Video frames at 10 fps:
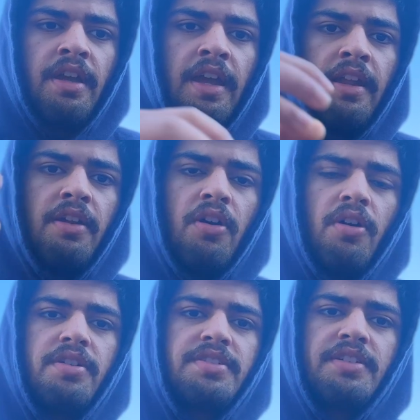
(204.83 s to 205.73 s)
and
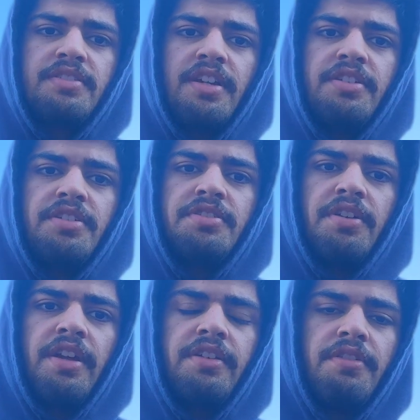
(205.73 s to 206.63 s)
our sensations are
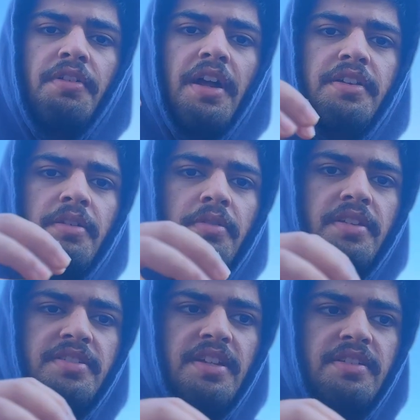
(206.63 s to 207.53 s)
interacting with
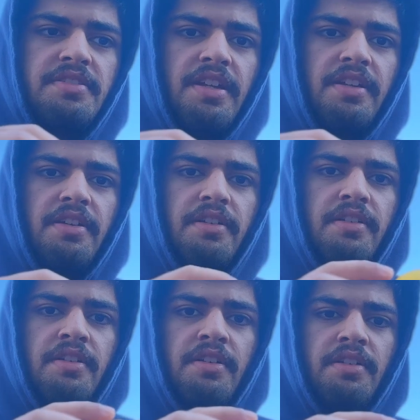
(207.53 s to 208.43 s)
the sense data
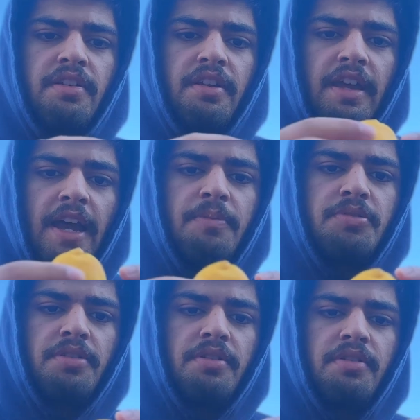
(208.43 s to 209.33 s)
to
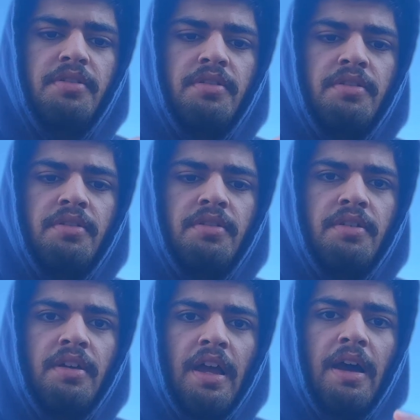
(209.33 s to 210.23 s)
capture
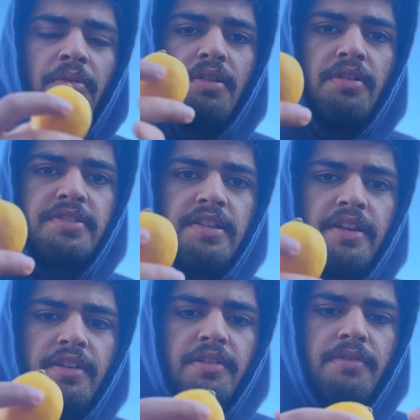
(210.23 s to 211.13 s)
how it looks like.